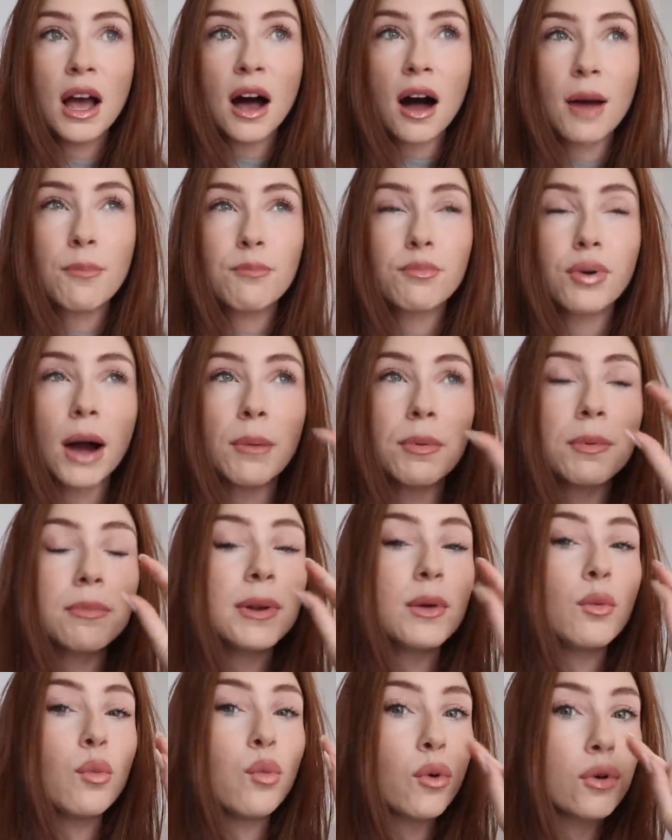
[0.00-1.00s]
I
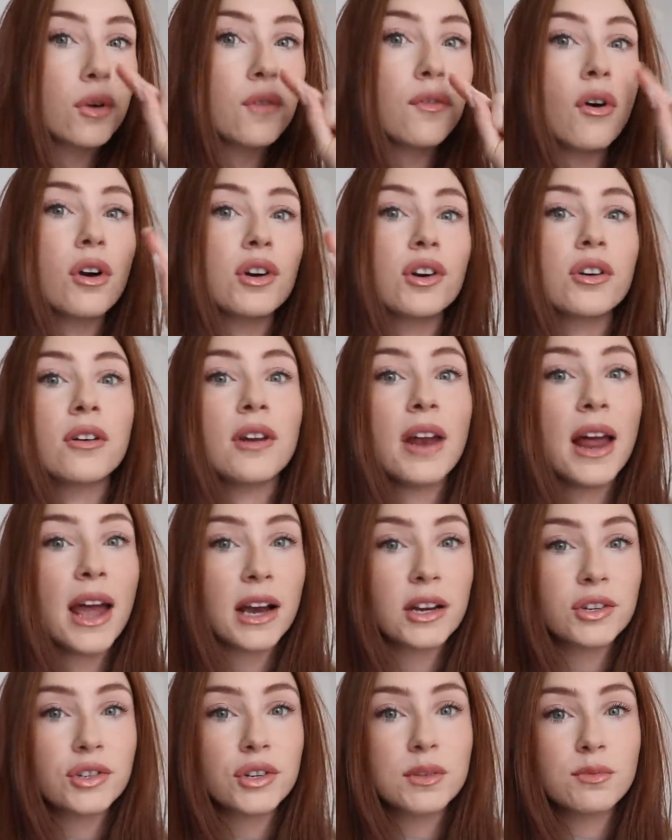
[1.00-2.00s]
probably would have ordered an
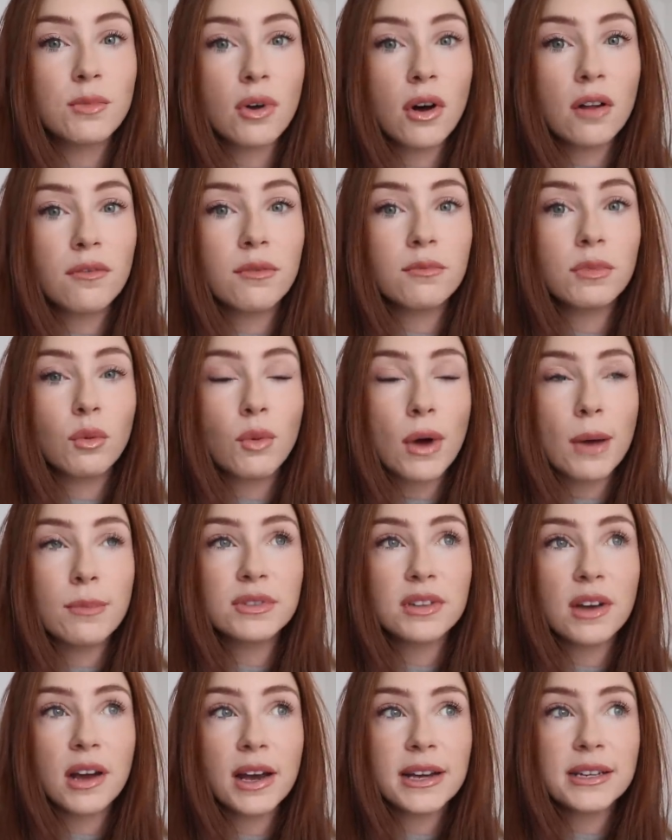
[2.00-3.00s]
extra small from the
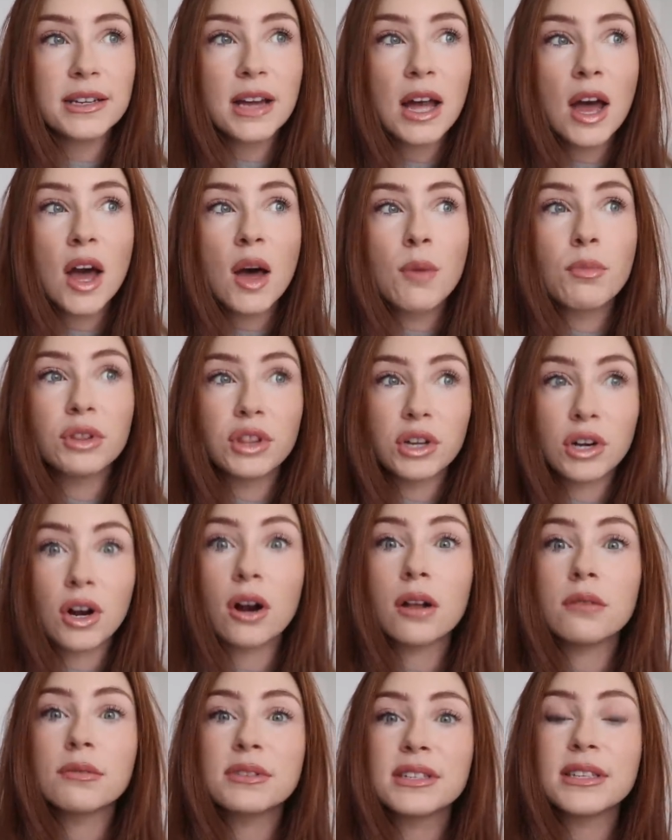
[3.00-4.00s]
website, but the
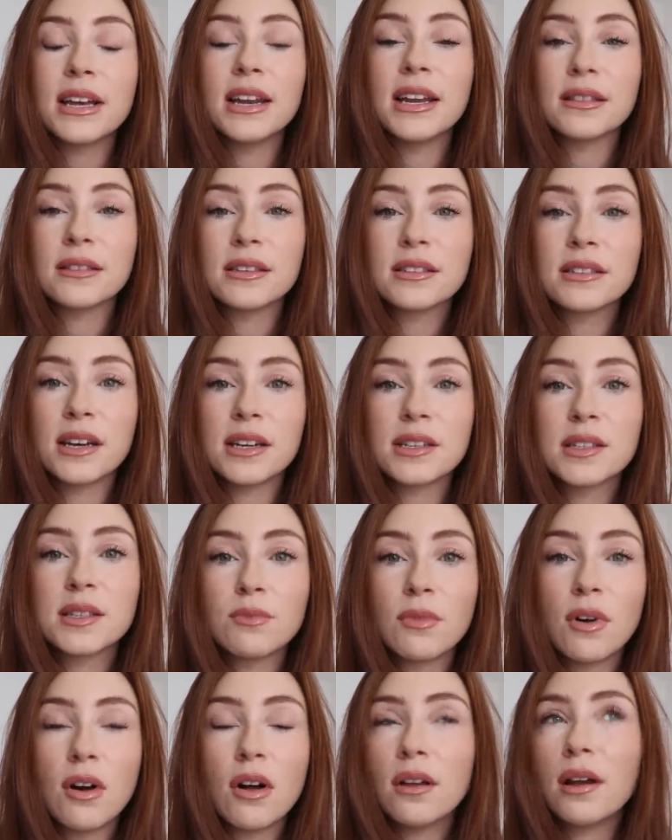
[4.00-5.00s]
girl was selling the size
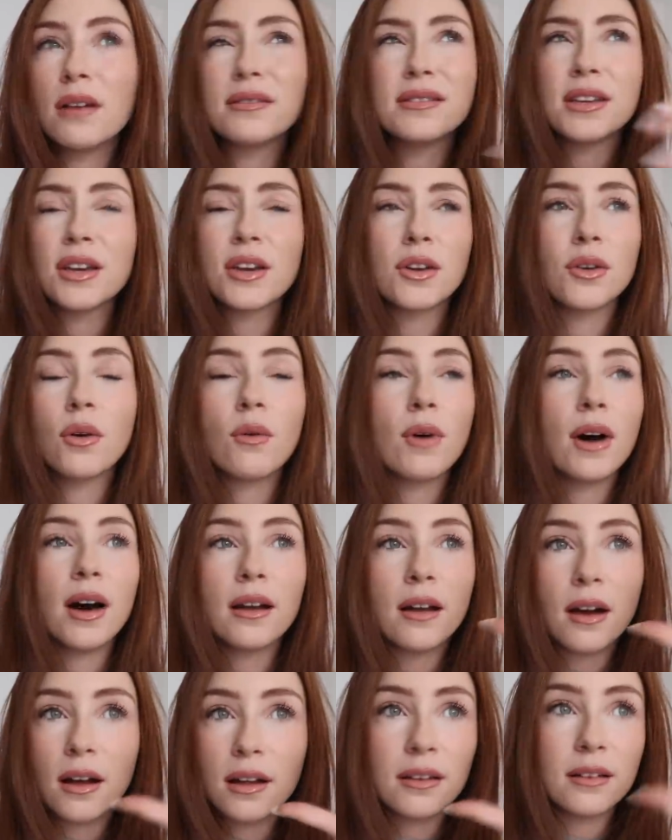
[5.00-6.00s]
small, and I was like, you know
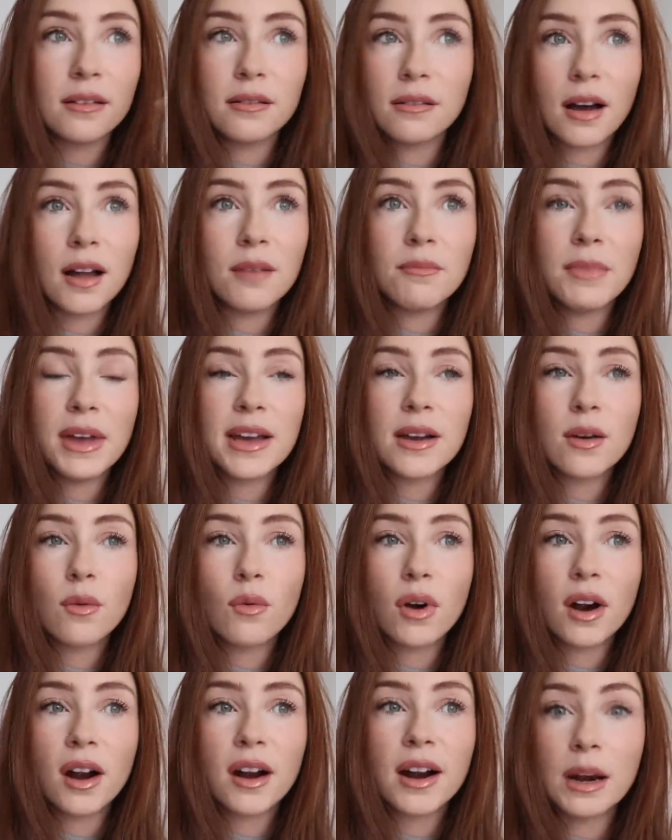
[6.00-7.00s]
what, I'll make it
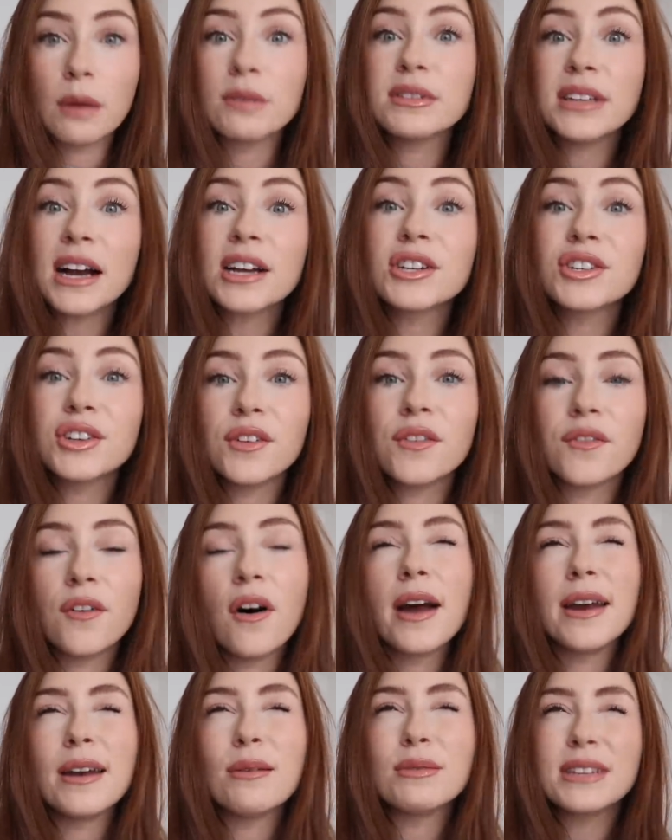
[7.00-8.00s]
work. And it was actually
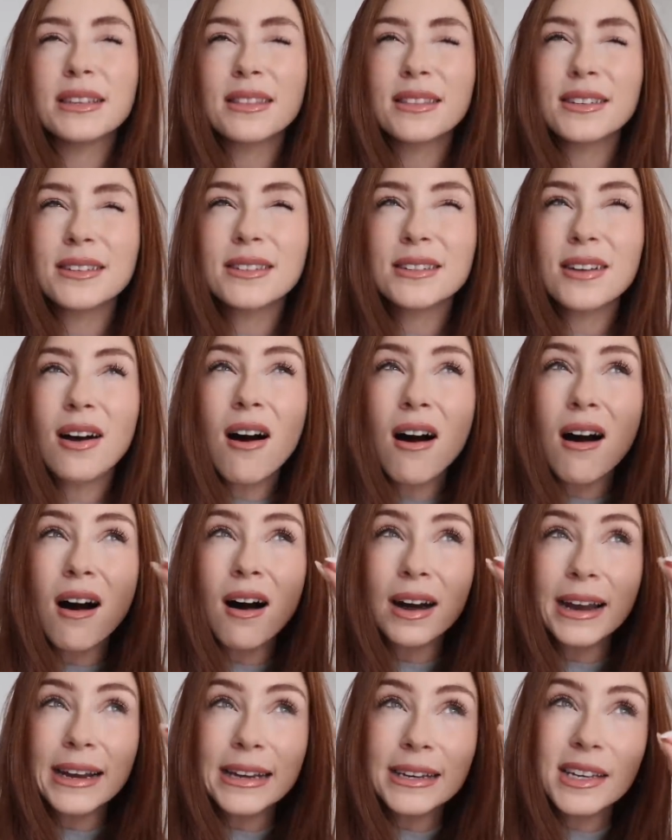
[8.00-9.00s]
fine. It was like the
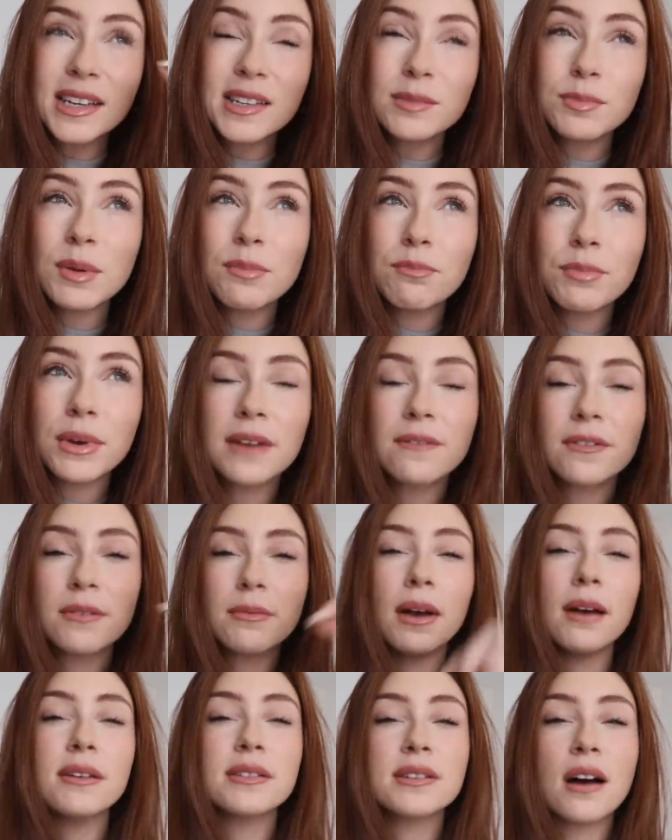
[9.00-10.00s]
tiniest bit big for
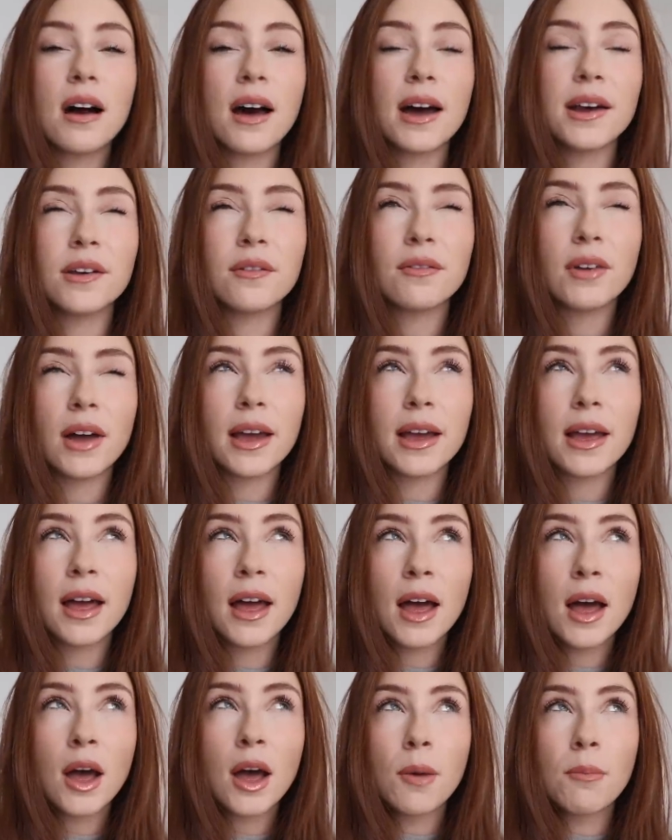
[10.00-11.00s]
me. I was kind of like
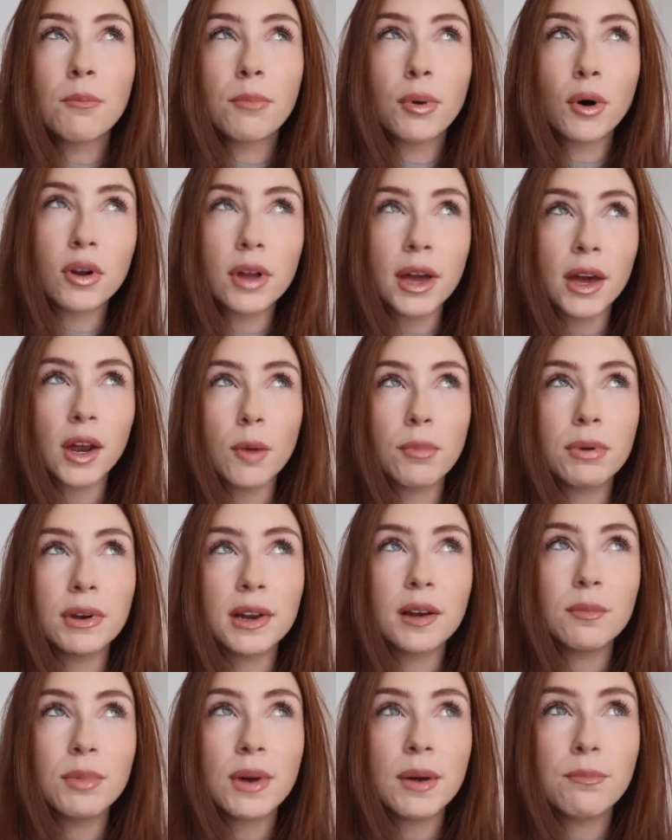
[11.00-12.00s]
pulling it up a
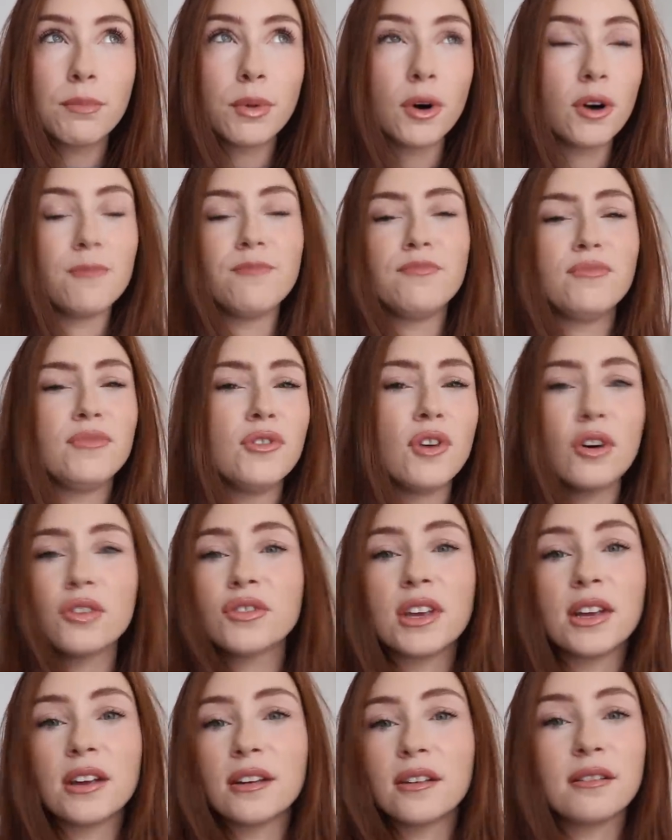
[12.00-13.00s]
little bit, but
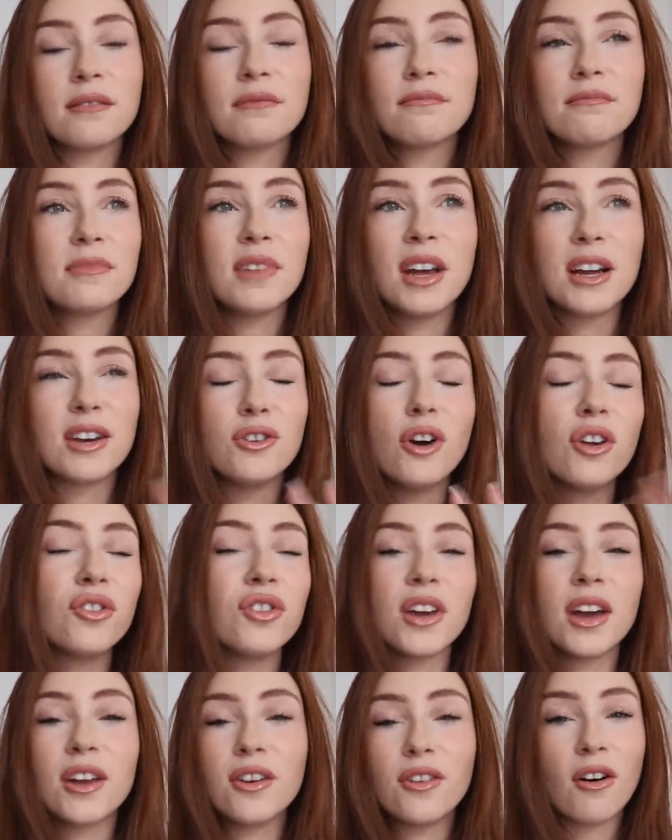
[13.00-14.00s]
nothing, like
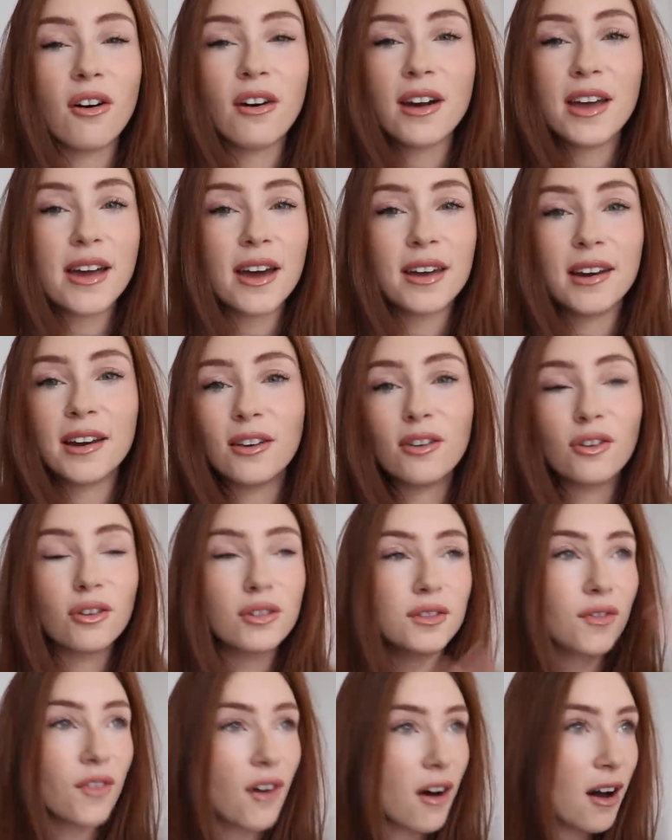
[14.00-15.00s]
nothing annoying, and it
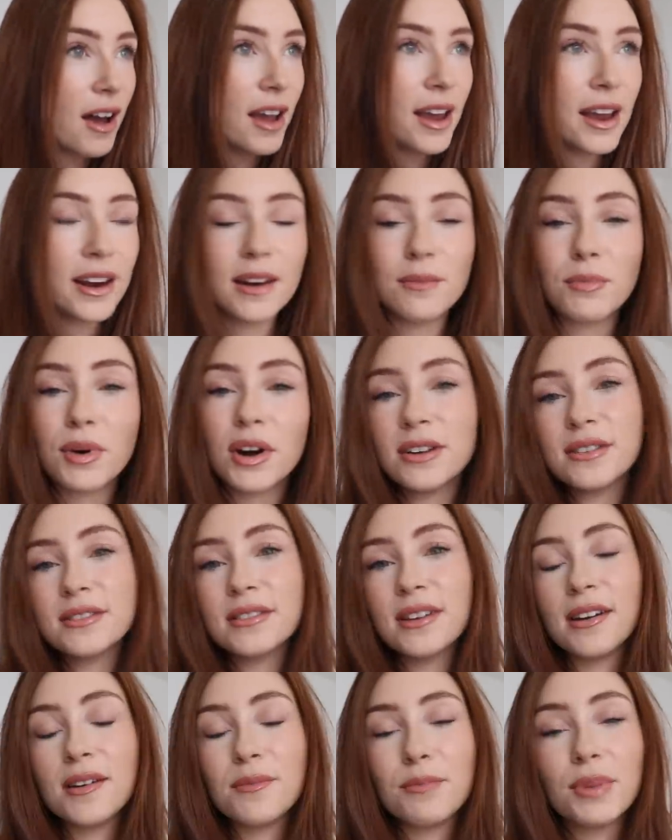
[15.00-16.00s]
looked fine in
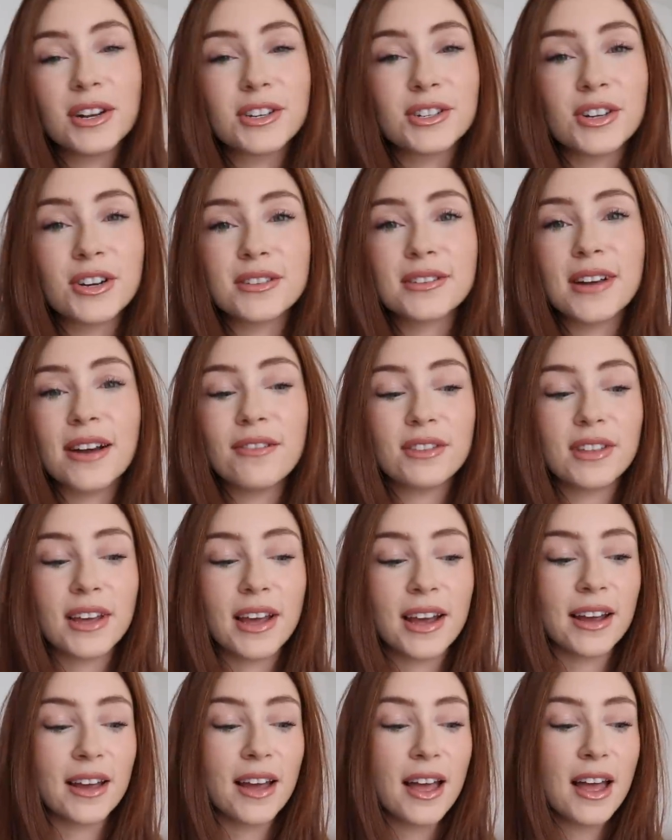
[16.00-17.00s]
person and pictures and
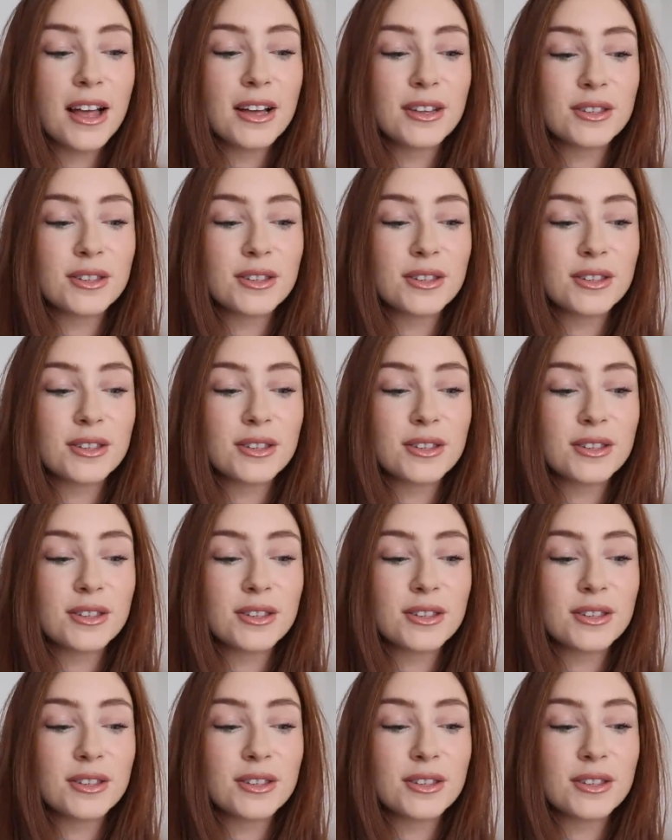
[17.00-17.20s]
everything.